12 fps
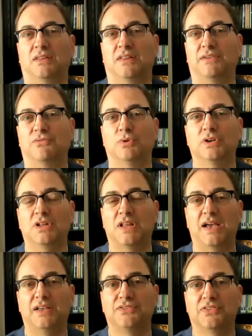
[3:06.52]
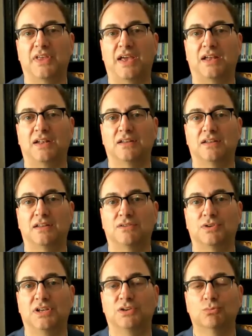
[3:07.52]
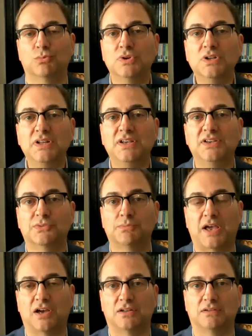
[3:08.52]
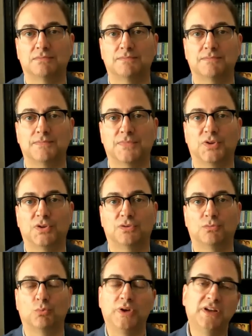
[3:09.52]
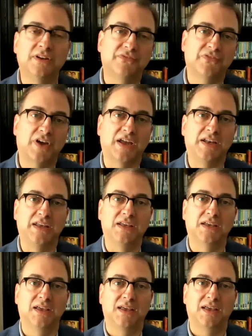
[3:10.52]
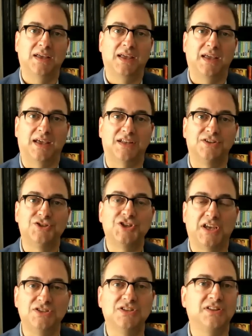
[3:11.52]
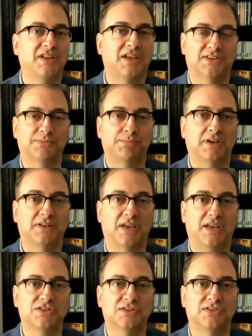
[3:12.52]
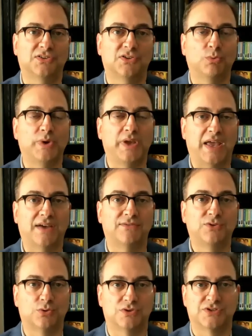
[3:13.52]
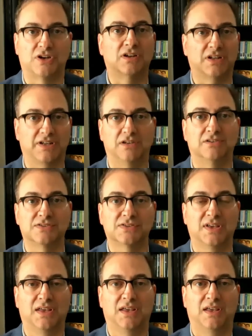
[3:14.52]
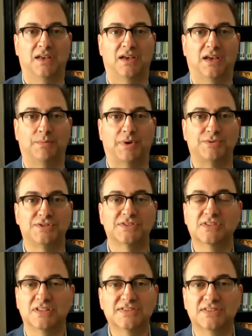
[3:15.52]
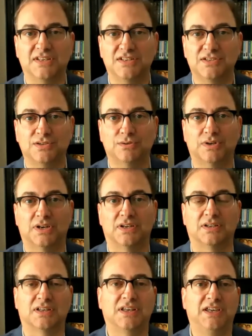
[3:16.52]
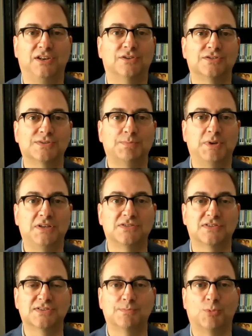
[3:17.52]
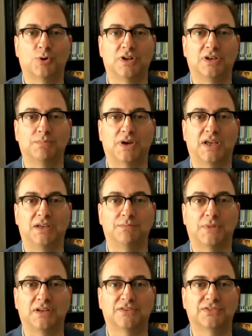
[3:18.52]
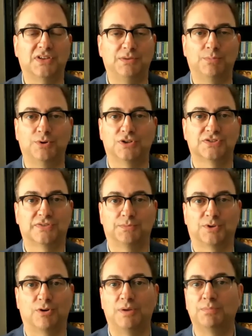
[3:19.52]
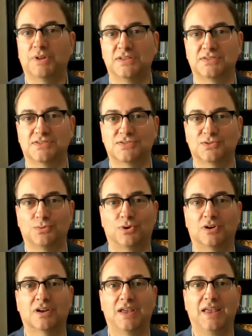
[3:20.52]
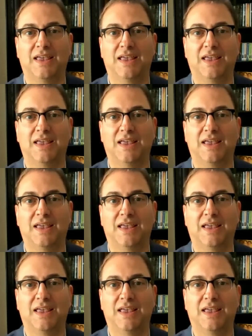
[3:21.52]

They've realized that it really is about redefining and changing the expectations that we have towards our leaders. I was just listening to a keynote speech this morning by Michael C. Bush from the Great Places to Work.